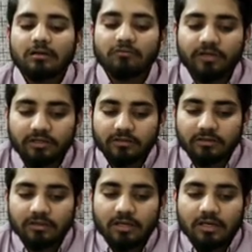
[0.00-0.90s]
width.
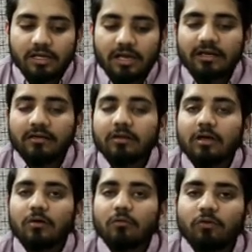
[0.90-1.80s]
And
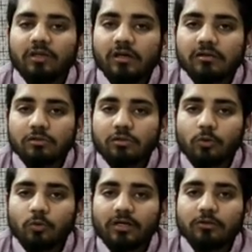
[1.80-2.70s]
we also
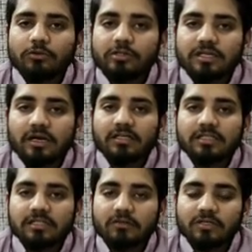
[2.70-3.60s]
required to design a
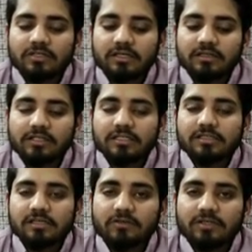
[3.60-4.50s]
service entries.
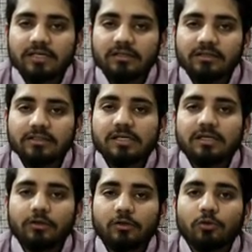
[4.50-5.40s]
Service entries
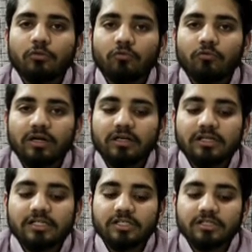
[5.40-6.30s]
include
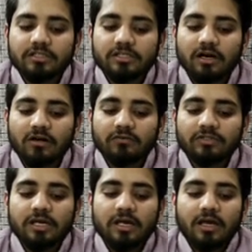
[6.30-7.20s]
ventilation
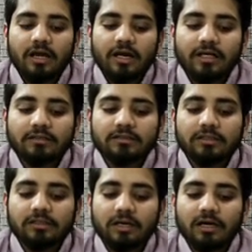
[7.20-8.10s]
shafts and
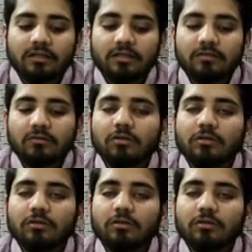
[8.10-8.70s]
other